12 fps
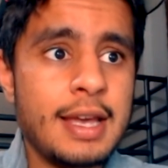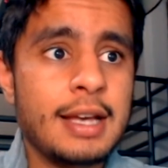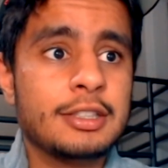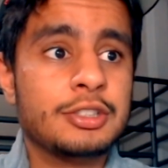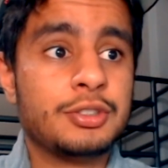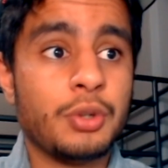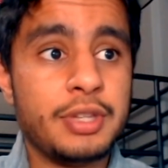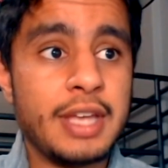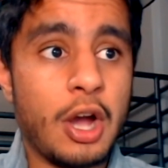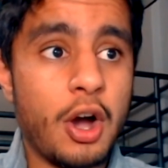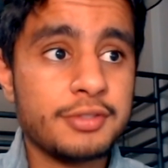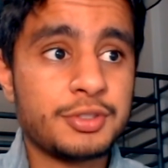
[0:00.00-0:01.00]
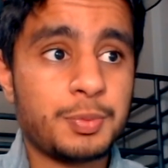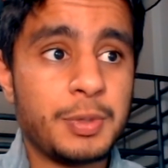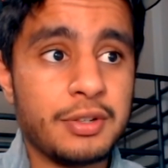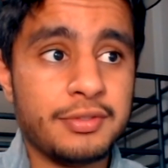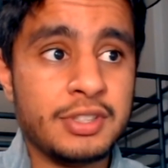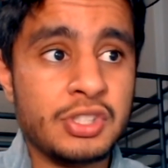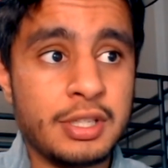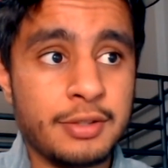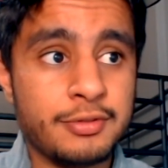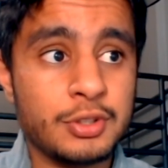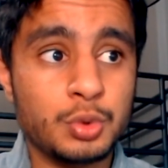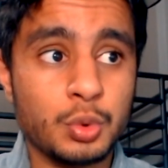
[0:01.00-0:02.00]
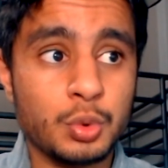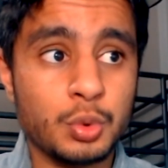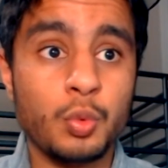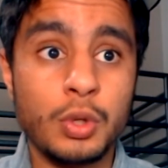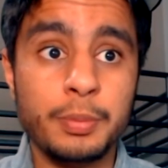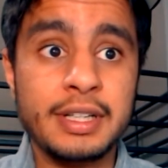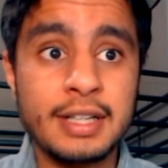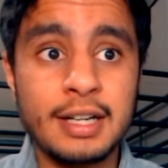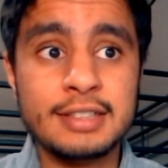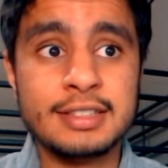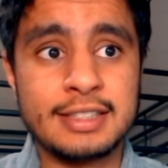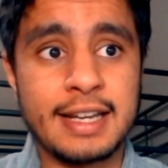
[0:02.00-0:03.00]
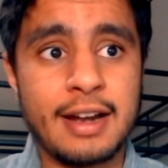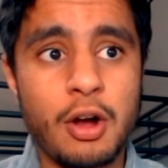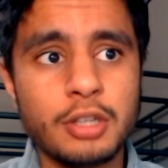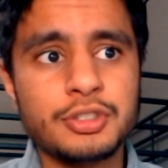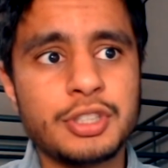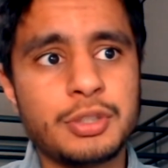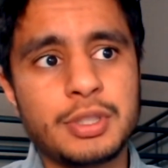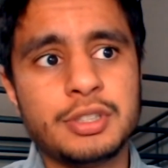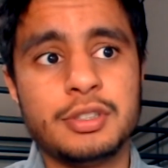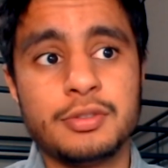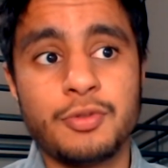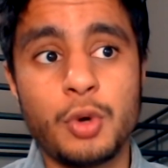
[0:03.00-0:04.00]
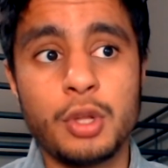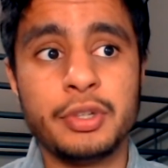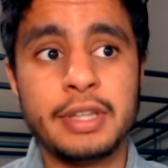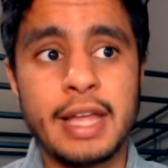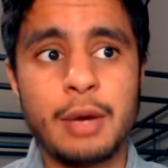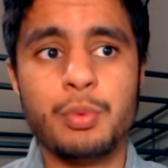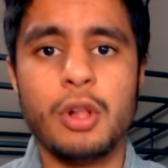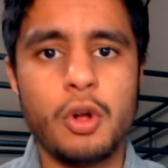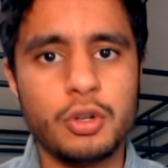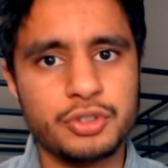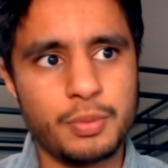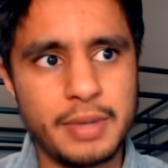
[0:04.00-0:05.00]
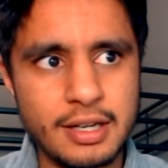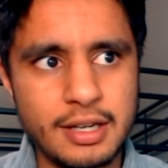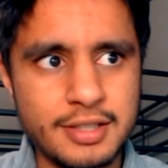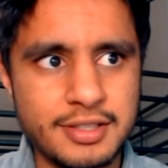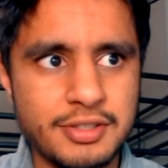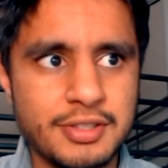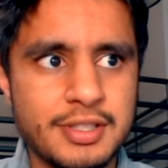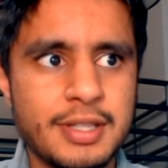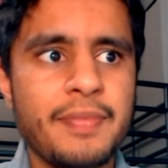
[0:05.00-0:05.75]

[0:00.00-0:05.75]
So the offspring of these individuals will be cousins, and all generations following that will also be cousins.